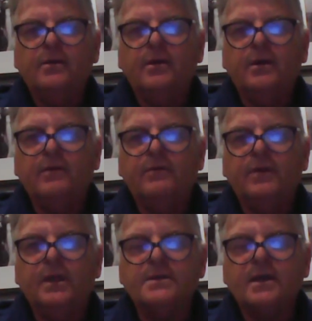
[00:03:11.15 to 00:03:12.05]
you know,
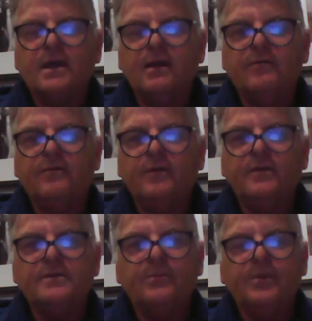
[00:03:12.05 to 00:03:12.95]
everything is
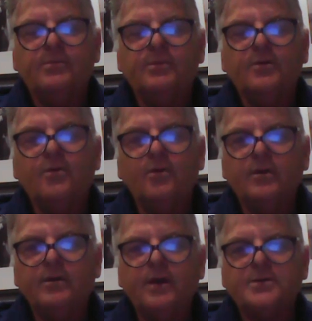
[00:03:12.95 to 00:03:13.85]
colorful. Some people
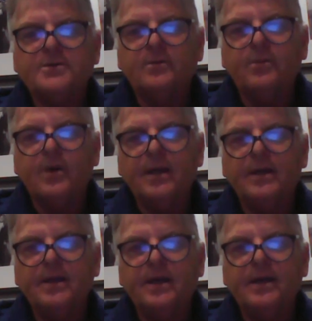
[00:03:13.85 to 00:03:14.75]
call it National
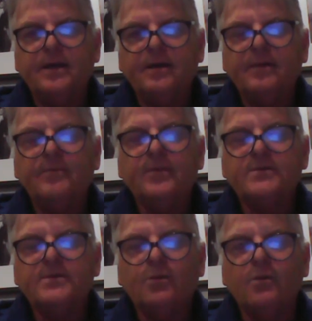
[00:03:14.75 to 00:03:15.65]
Pride Day, and
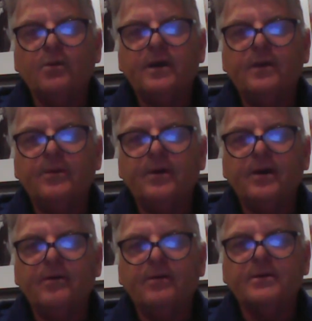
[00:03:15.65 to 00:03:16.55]
there's the World Cup
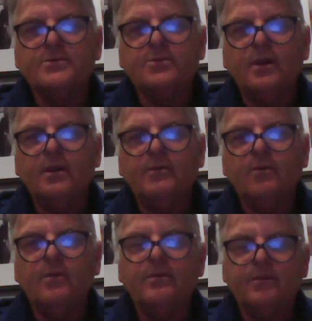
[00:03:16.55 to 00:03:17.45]
going on as well,
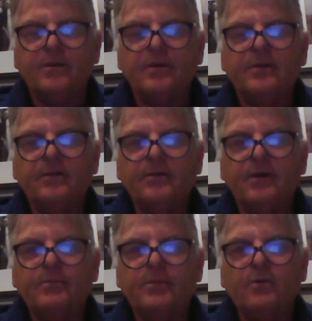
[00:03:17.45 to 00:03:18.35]
you know, the, the
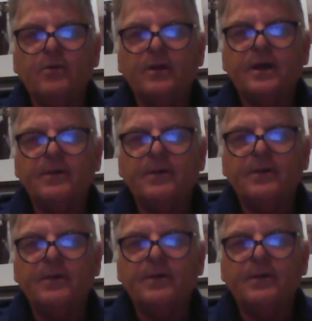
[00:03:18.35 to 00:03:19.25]
Rugby World Cup.
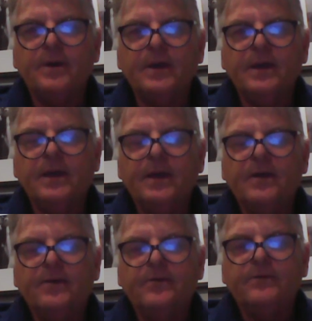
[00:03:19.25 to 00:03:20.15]

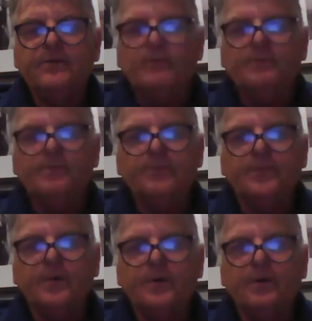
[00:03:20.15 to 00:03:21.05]
So
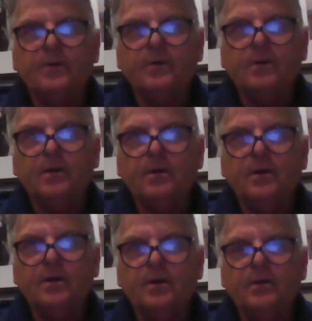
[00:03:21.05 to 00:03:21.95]
I
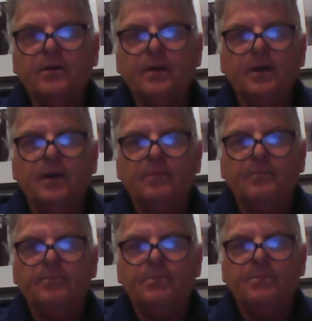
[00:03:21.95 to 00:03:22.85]
think um,
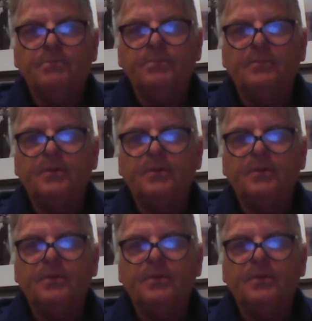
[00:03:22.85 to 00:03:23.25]
uh,